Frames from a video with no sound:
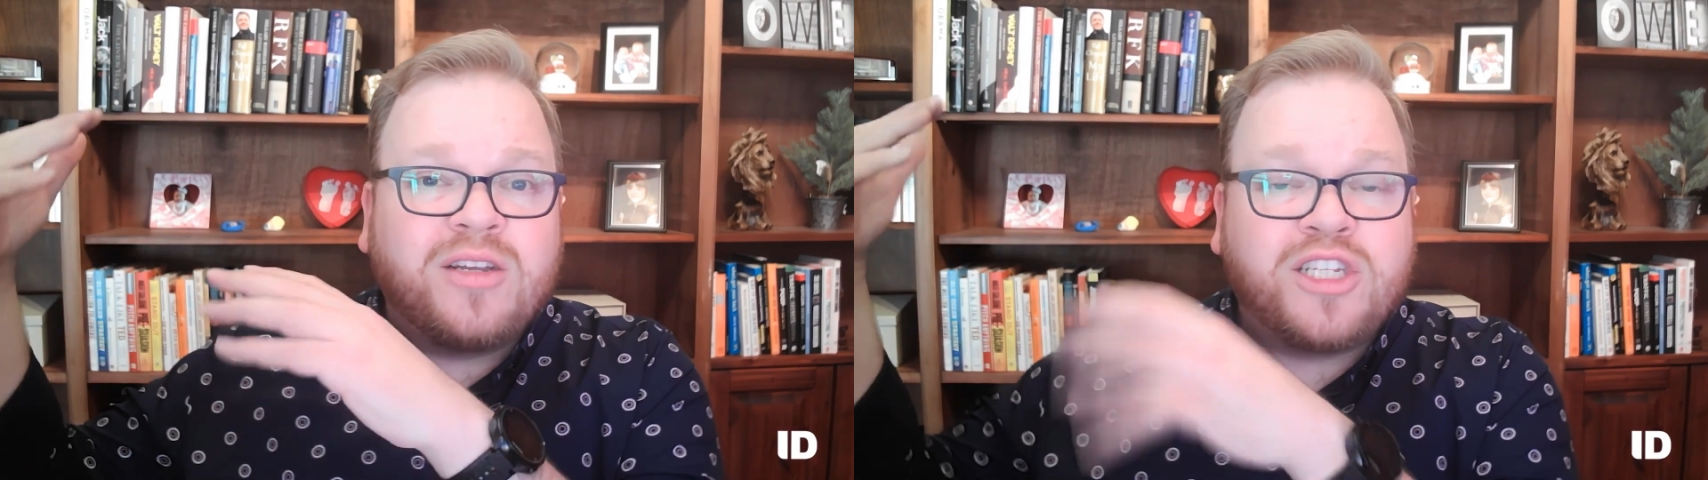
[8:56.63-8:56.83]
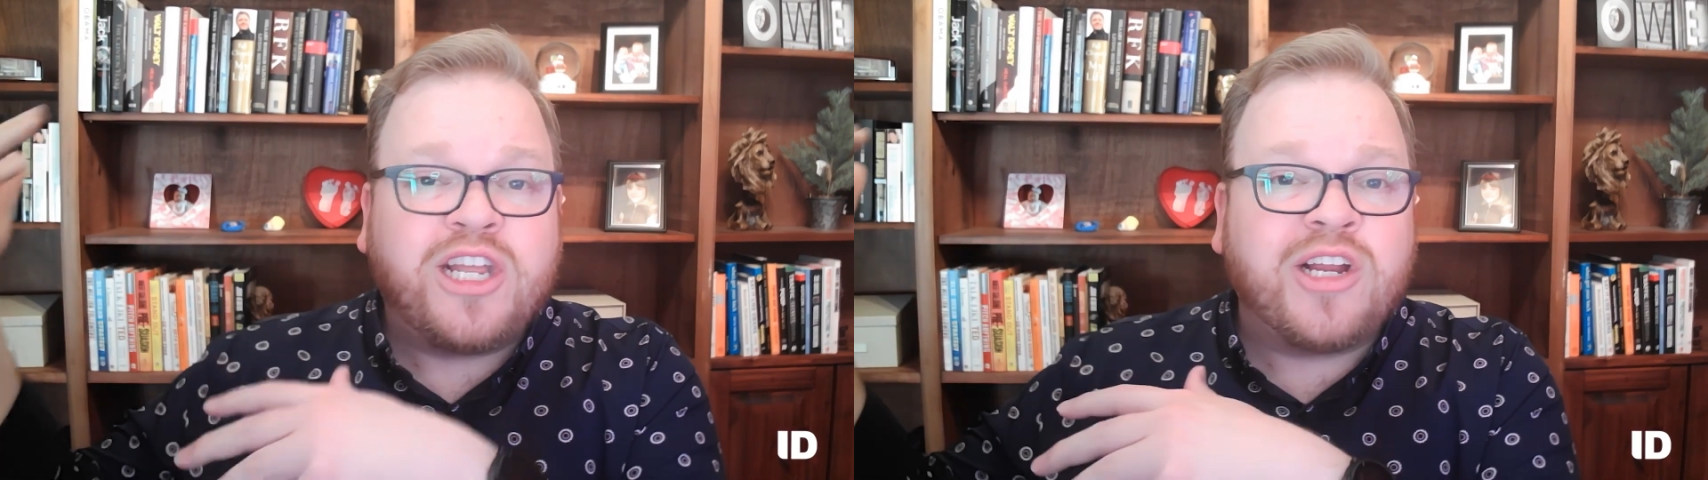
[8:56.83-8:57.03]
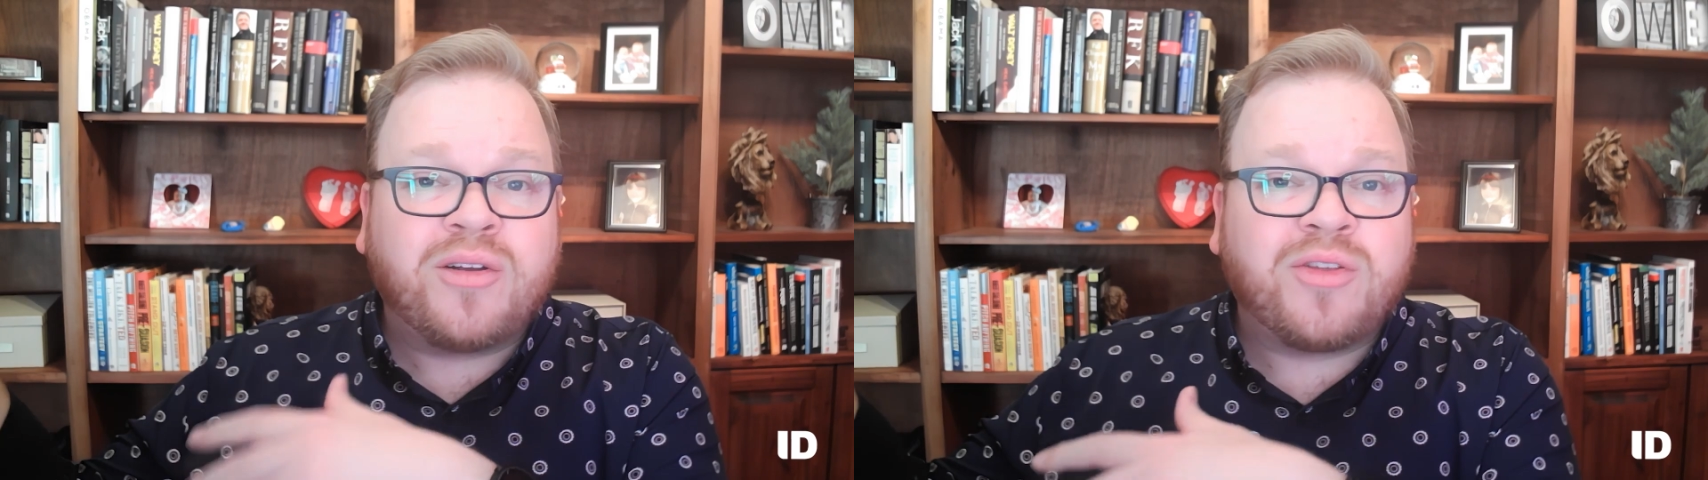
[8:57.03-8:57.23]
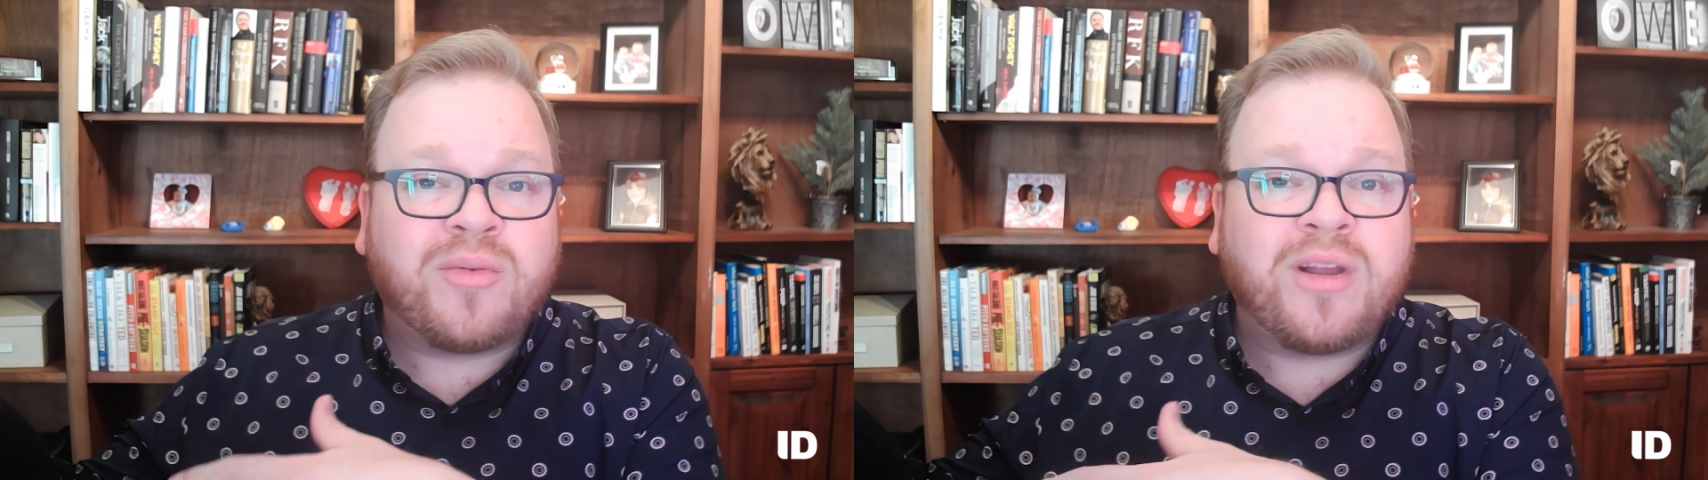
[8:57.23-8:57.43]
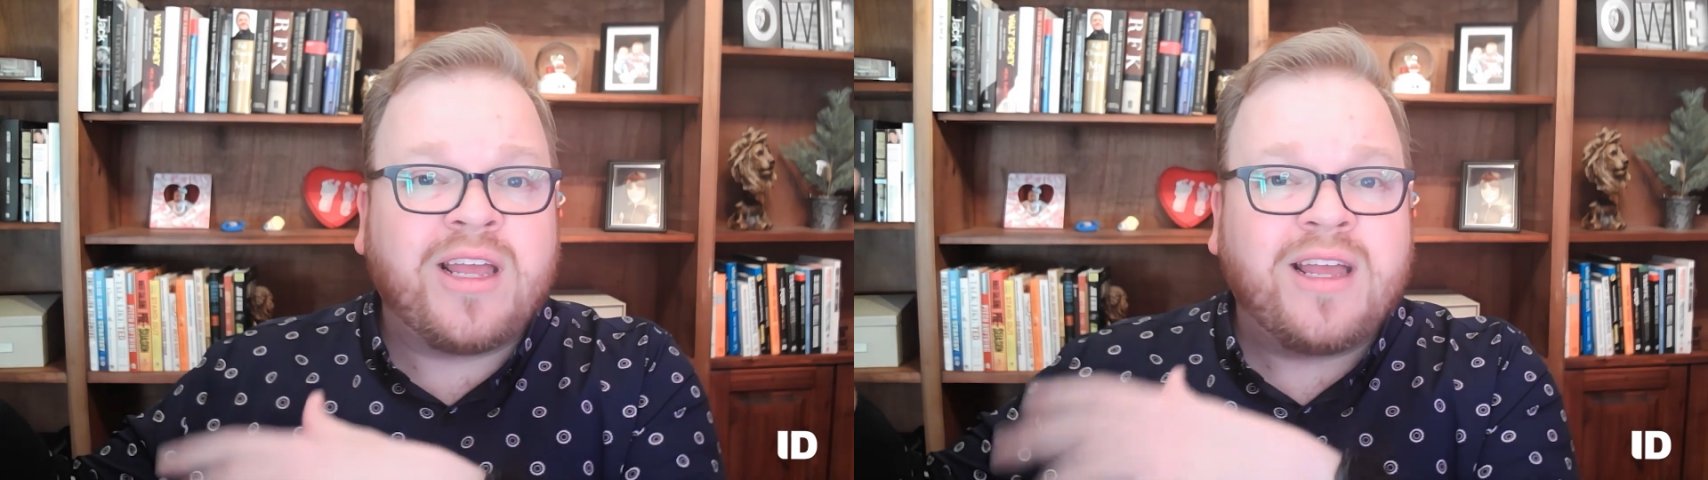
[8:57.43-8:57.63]
tier
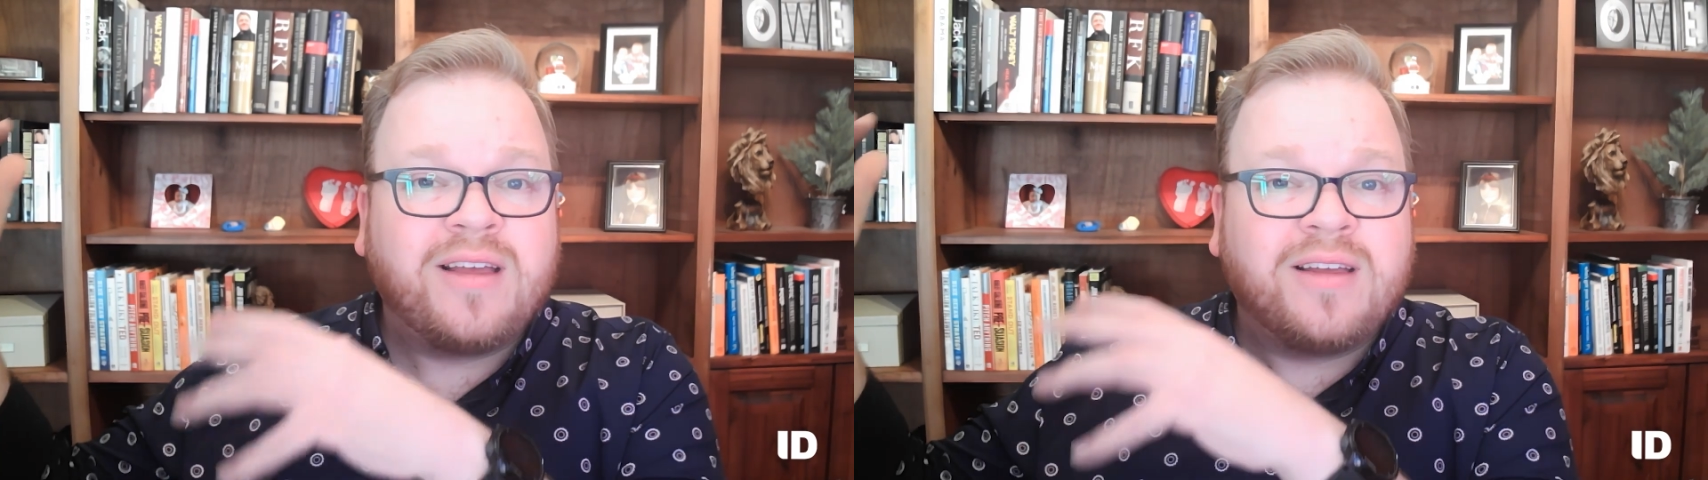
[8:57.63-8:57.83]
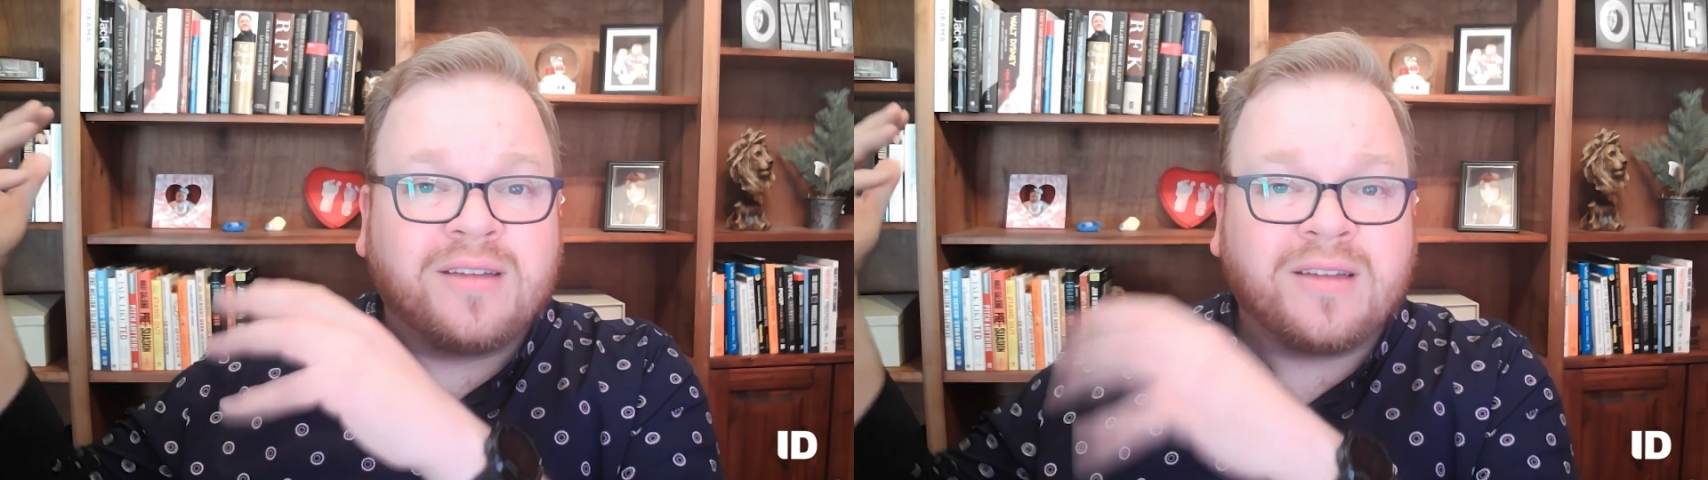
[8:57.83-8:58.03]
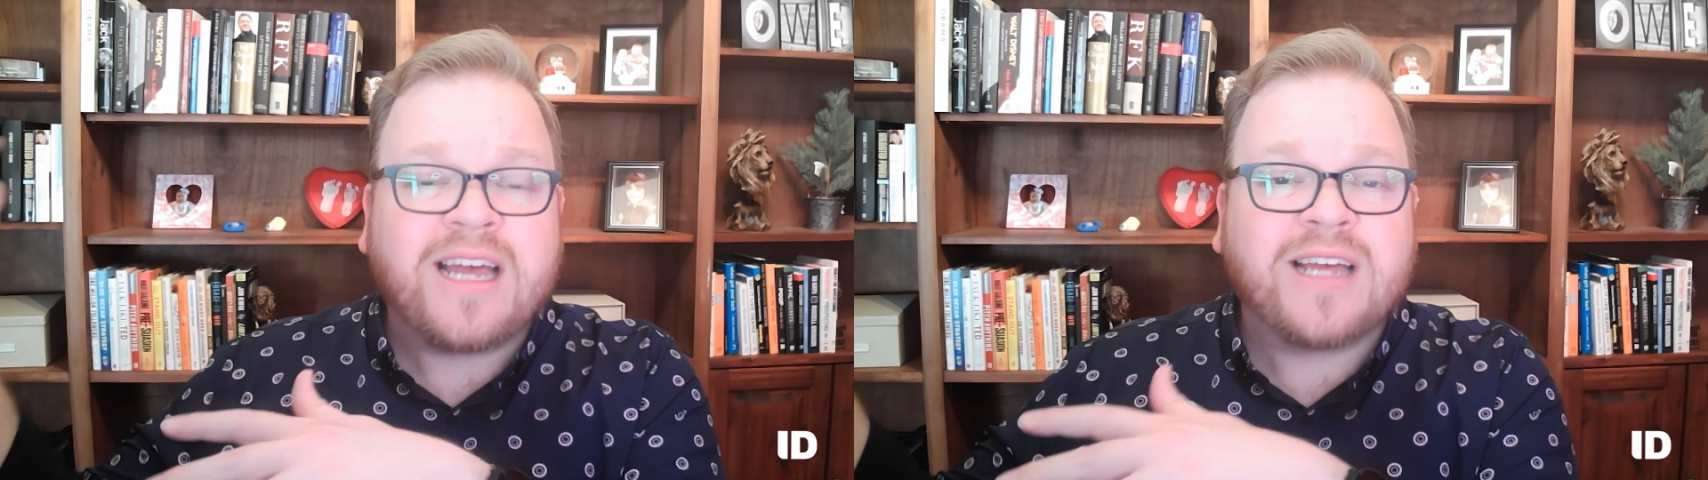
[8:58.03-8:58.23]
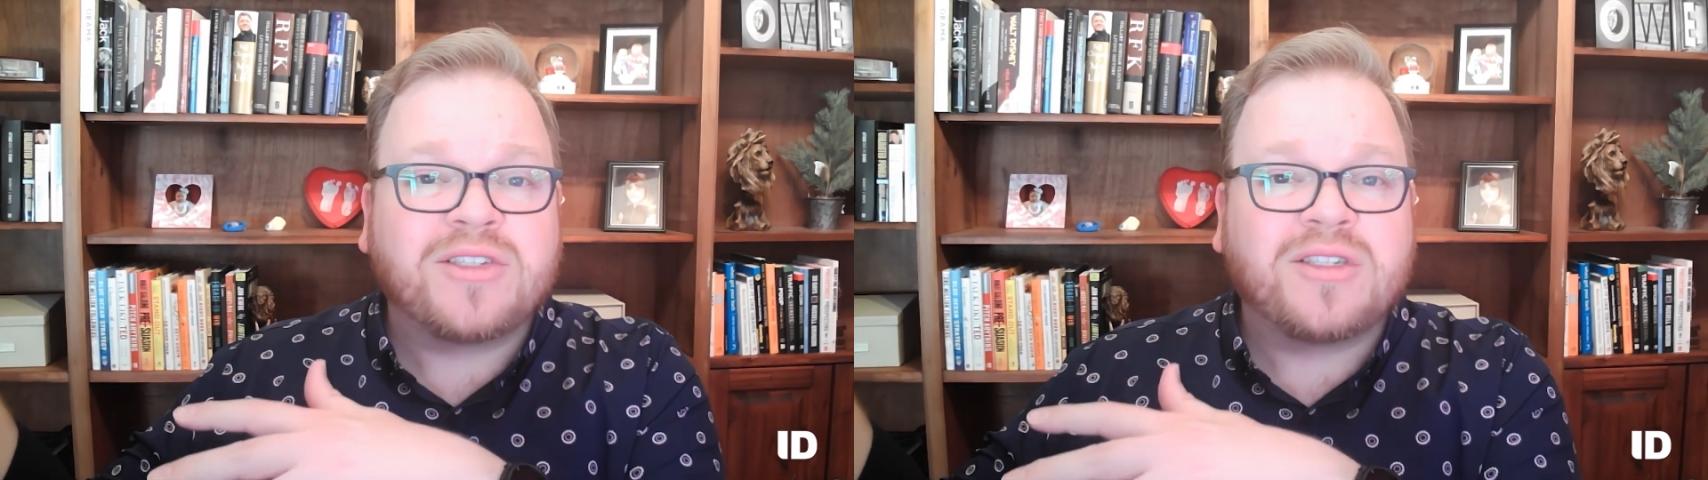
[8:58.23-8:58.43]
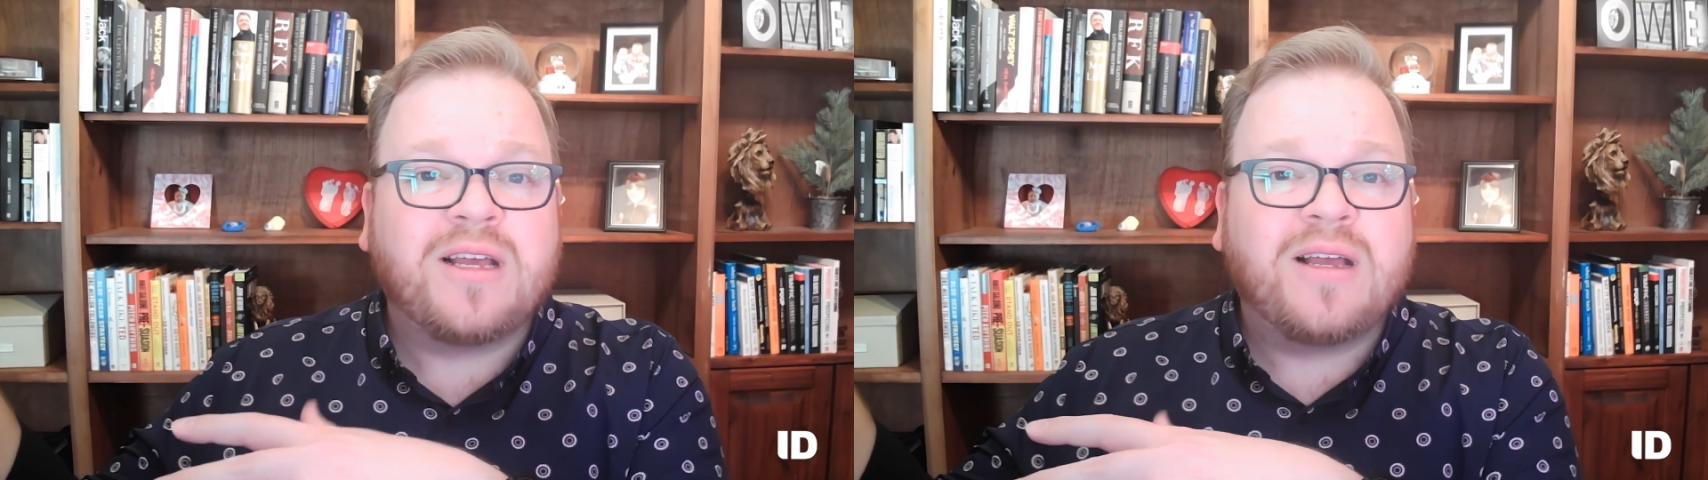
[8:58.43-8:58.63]
3
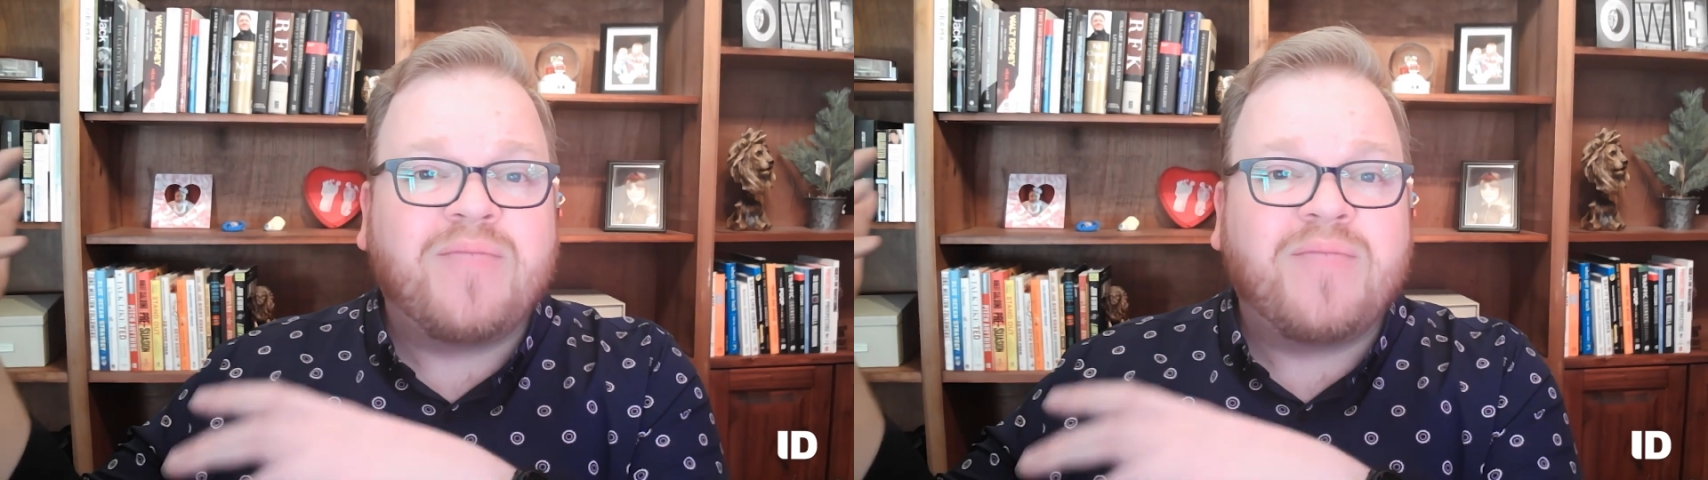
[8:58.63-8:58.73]
list?